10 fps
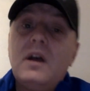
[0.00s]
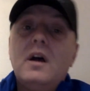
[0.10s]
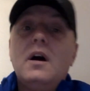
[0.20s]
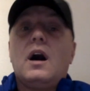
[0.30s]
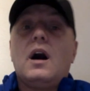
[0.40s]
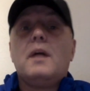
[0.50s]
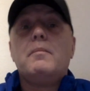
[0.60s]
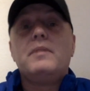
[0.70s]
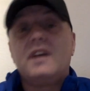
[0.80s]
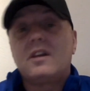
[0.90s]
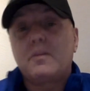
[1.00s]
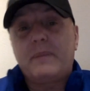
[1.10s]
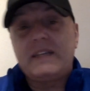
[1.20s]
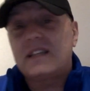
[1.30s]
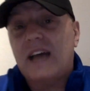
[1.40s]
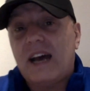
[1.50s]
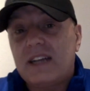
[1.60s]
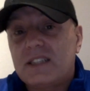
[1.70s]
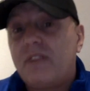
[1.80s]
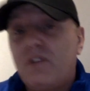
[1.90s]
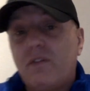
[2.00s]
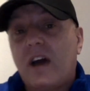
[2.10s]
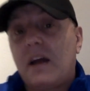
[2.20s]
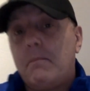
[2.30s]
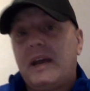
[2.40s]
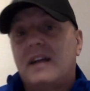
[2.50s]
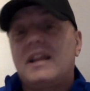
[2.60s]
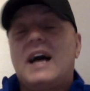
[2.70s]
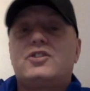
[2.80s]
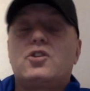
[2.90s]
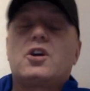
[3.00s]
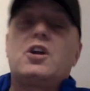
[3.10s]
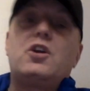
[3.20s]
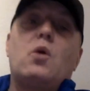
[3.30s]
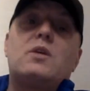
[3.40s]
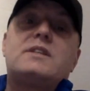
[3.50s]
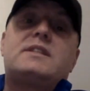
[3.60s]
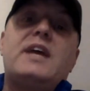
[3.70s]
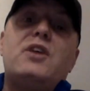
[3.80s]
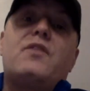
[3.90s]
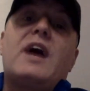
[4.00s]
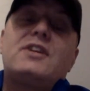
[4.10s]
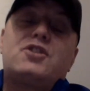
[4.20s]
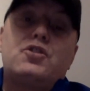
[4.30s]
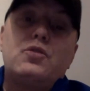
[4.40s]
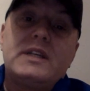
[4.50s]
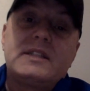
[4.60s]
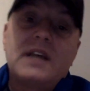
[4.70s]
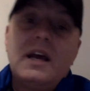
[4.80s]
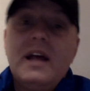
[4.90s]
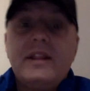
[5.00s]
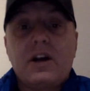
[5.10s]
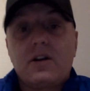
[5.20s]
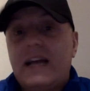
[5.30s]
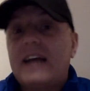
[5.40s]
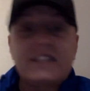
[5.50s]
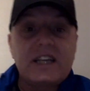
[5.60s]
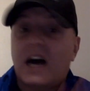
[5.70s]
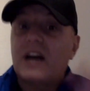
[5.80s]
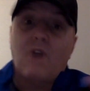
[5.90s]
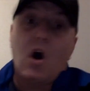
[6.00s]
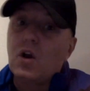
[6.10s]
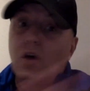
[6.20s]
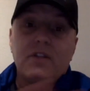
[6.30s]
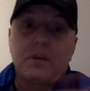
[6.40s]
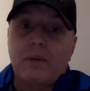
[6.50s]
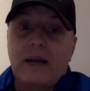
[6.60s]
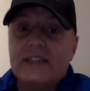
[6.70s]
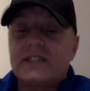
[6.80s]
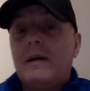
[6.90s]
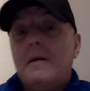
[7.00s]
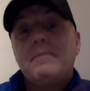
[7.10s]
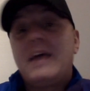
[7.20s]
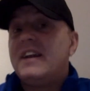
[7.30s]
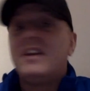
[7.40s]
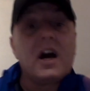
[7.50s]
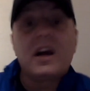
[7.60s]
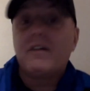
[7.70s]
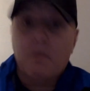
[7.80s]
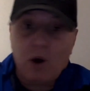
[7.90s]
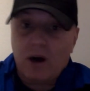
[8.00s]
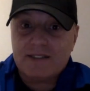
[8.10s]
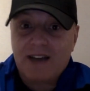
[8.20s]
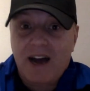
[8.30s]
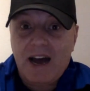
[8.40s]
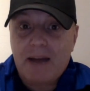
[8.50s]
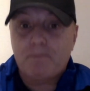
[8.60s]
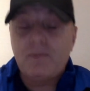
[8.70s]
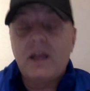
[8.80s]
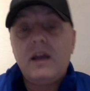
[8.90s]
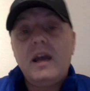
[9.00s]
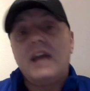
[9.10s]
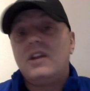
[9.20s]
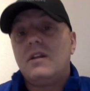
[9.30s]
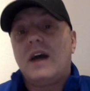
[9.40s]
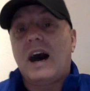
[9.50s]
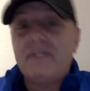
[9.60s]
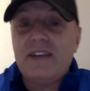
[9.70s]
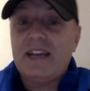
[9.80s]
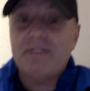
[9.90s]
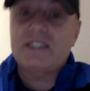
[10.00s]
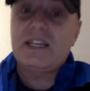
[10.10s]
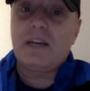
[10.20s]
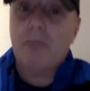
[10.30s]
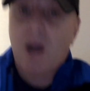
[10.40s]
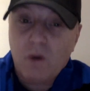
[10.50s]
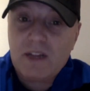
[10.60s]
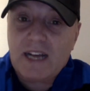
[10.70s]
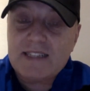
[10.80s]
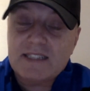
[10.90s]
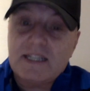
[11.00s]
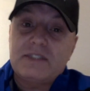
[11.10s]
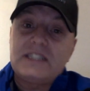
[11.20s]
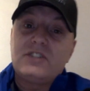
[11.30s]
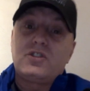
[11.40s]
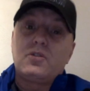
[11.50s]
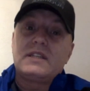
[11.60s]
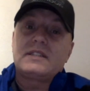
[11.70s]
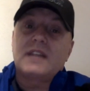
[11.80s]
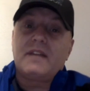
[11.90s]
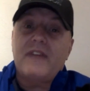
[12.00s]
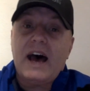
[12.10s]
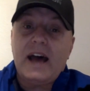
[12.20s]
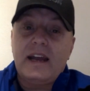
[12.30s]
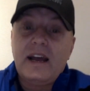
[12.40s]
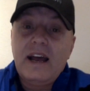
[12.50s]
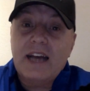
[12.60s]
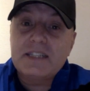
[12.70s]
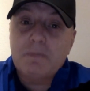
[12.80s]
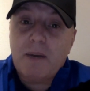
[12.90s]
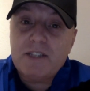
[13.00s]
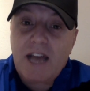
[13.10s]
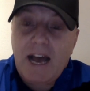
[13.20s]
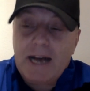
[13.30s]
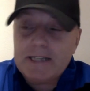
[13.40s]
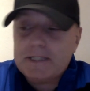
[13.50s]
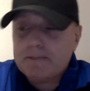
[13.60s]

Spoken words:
The other piece of that is that if you've got a big class, you're going to notice that you've got students that are dancing kind of all over the place, and none of them are on time. And I've even seen in my own classes, I've seen students that have had as much as